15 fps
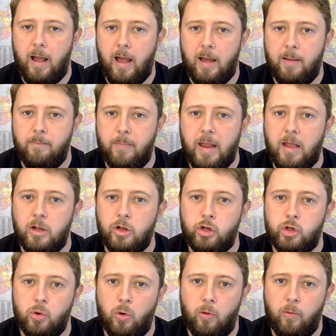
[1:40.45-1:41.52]
at making
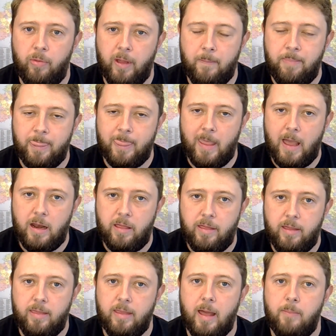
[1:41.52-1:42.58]
sure that
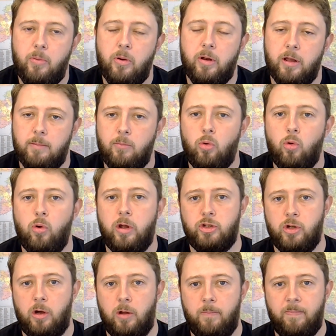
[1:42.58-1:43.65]
anything they're putting a
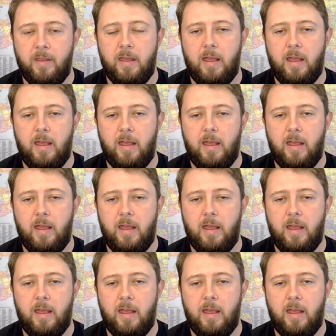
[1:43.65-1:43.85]
mortgage on